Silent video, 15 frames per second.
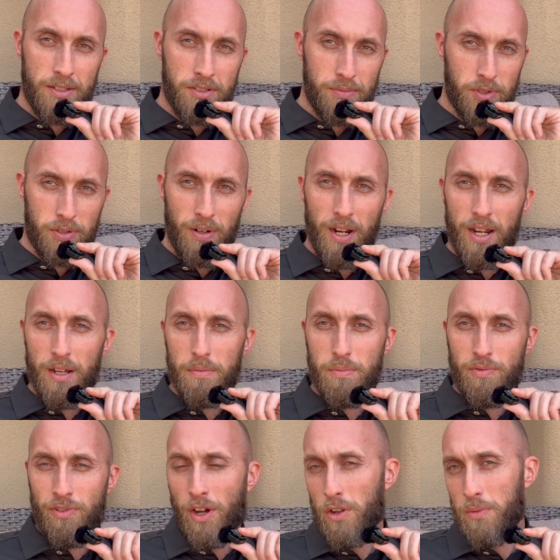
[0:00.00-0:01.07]
subscribe,
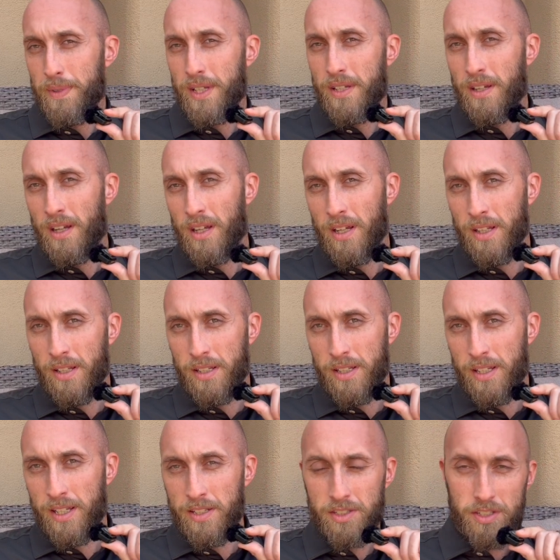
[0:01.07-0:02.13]
follow me
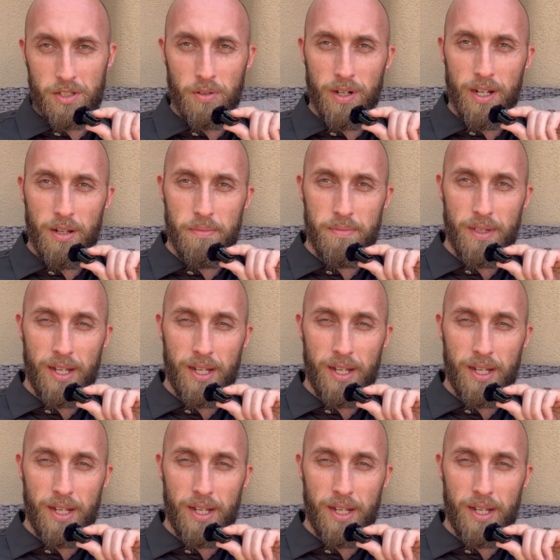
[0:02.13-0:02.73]
on Instagram.